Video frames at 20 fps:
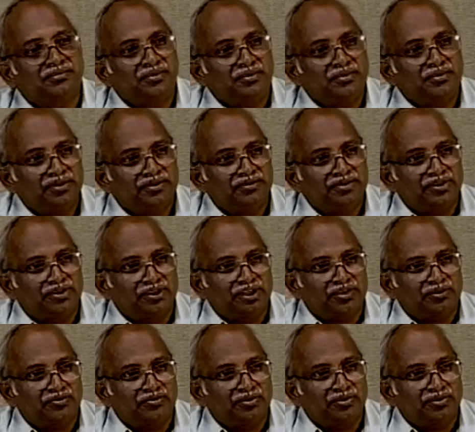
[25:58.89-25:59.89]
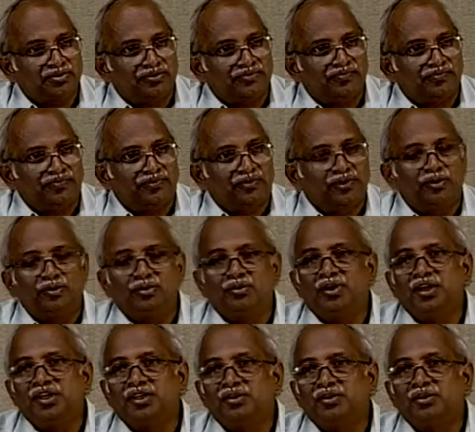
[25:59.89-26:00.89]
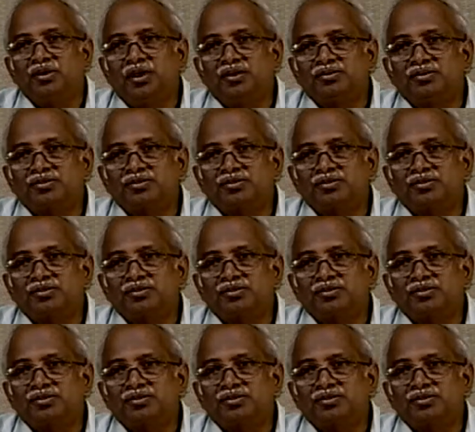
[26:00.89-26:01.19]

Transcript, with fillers: from river transport, where you have